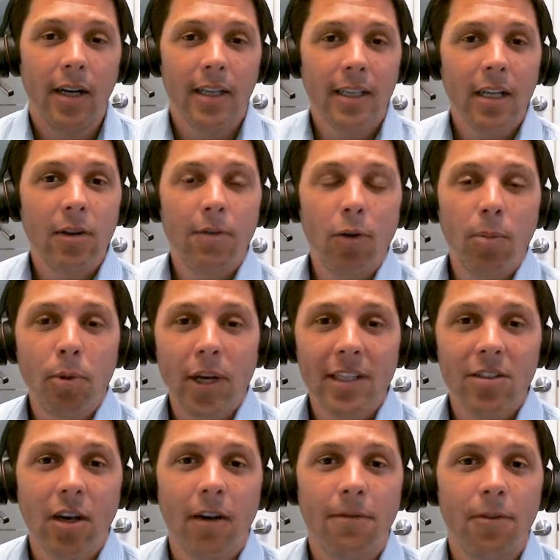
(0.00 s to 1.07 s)
get a full
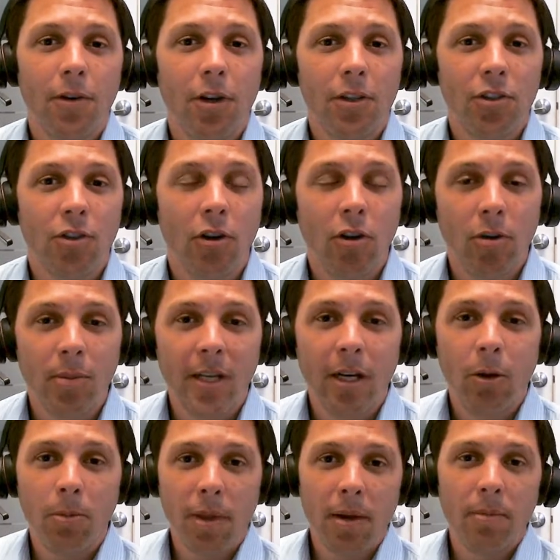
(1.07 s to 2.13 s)
price offer on your home and
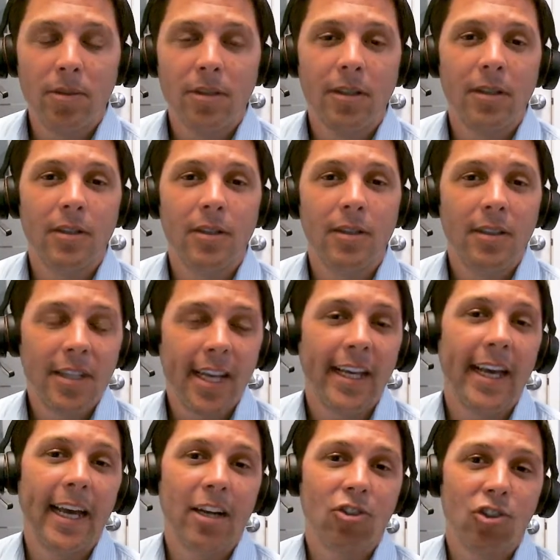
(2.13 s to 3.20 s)
help them to
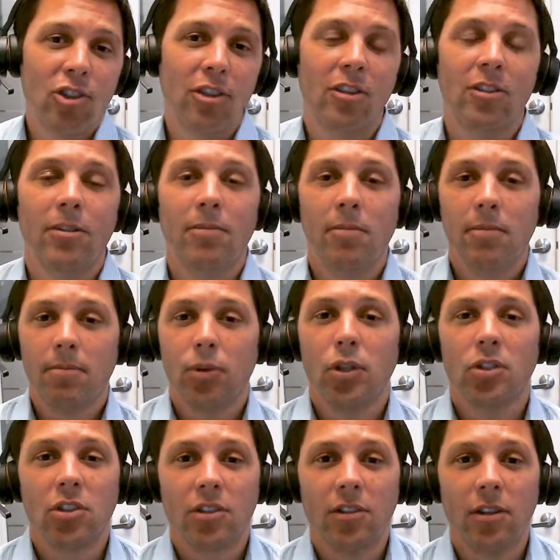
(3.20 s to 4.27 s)
take action to
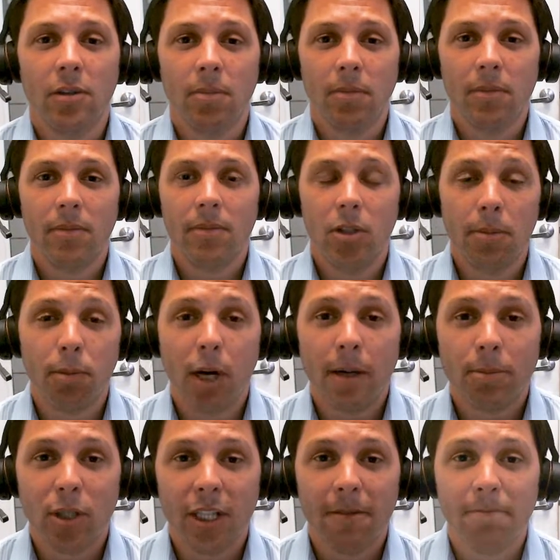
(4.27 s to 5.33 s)
purchase your
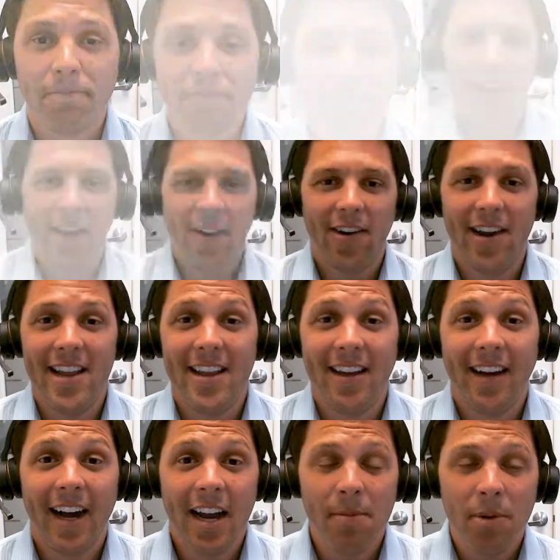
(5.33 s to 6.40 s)
property. All right,
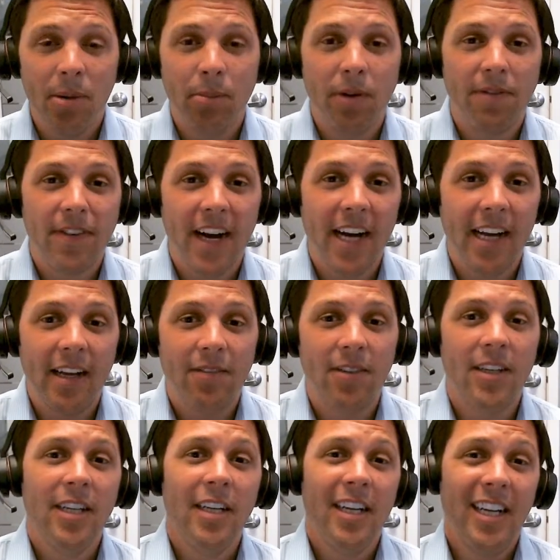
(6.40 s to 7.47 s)
item number
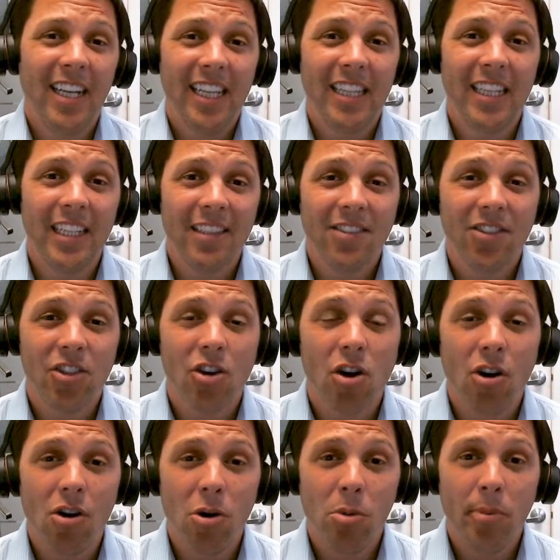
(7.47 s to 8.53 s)
5, list your
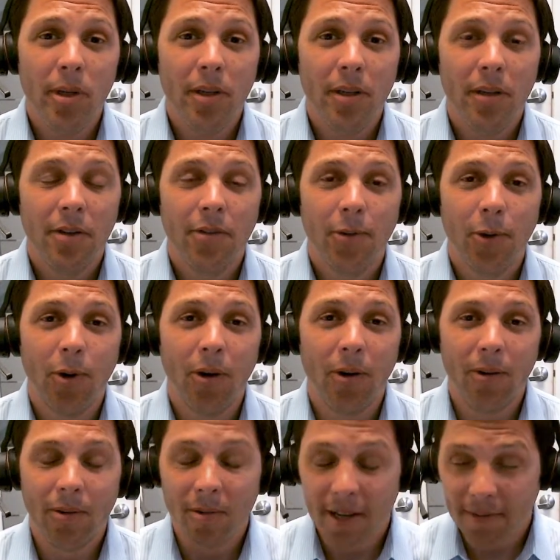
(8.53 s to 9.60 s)
home
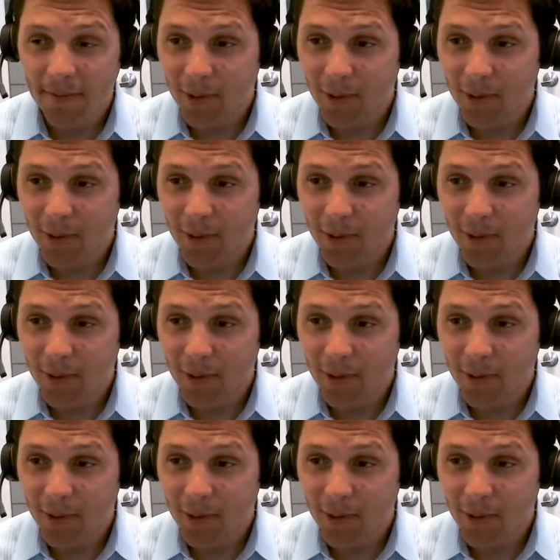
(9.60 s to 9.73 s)
for, wait